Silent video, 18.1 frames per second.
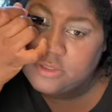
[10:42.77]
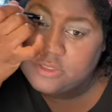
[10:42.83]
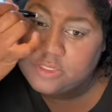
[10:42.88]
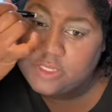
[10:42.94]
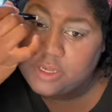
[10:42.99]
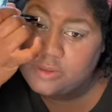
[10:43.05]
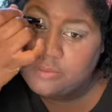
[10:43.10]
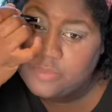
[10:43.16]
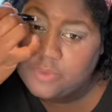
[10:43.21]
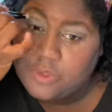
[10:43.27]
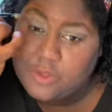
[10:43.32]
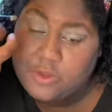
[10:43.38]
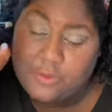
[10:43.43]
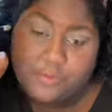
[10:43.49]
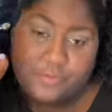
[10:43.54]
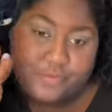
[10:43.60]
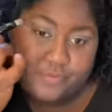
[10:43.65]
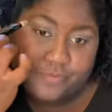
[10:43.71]
depth
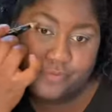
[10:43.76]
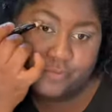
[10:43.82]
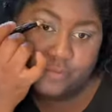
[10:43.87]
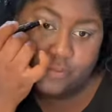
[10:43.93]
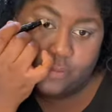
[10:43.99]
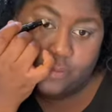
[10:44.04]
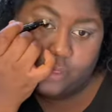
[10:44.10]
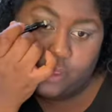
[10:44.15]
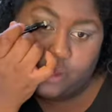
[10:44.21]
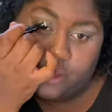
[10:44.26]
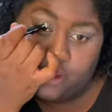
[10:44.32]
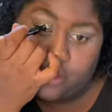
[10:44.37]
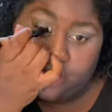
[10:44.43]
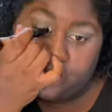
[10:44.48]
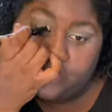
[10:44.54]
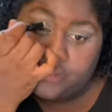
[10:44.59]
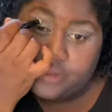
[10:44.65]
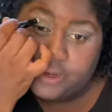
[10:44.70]

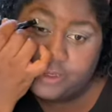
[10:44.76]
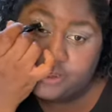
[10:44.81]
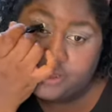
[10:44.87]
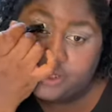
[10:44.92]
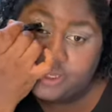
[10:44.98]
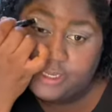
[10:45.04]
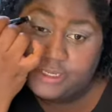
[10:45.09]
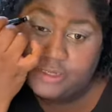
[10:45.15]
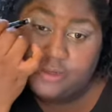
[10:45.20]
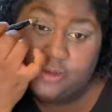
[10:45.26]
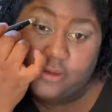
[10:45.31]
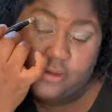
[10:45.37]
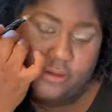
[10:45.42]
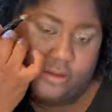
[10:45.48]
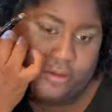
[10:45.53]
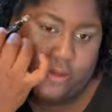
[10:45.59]
over my lid.